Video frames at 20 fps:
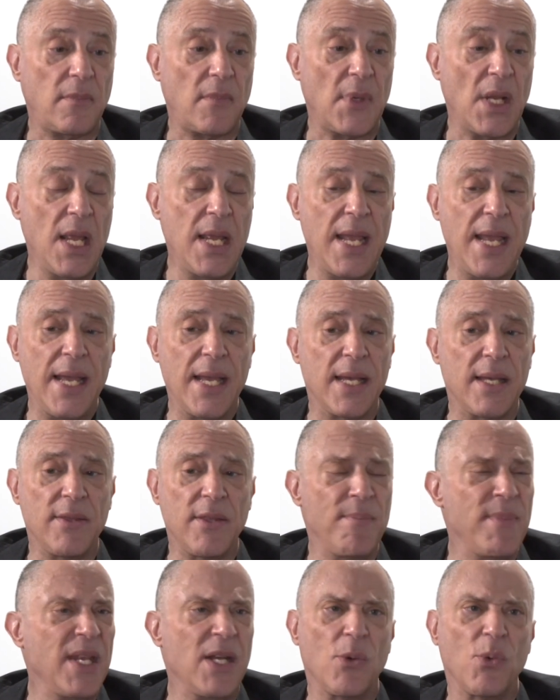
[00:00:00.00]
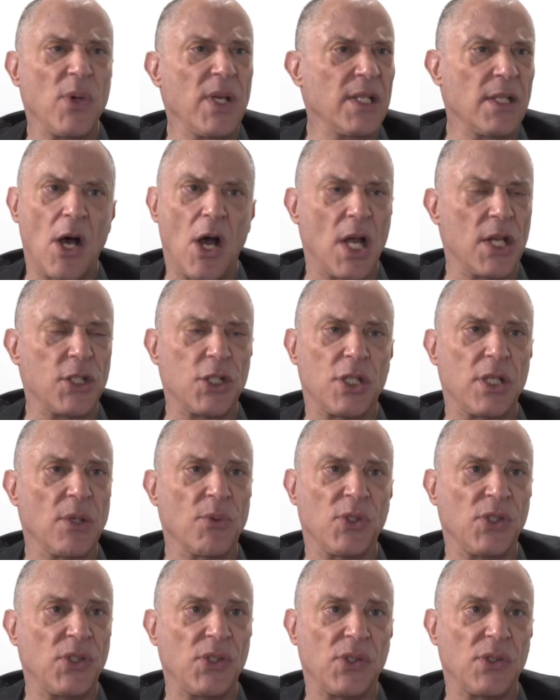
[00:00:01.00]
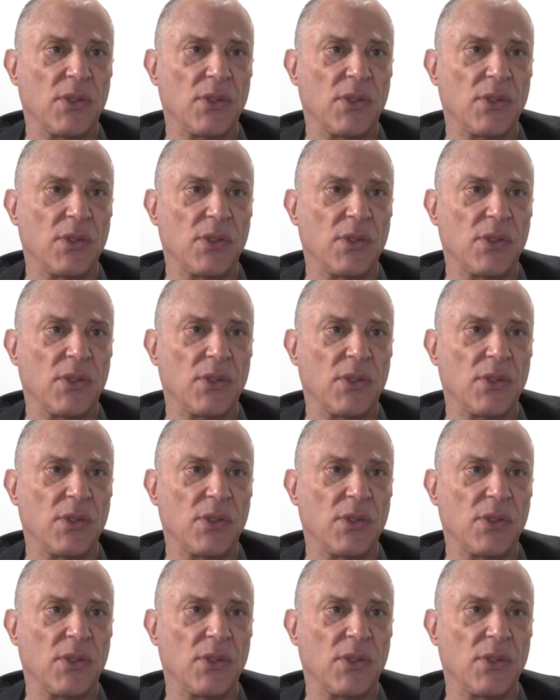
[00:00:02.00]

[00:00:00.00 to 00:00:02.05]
And the minute we launched, it was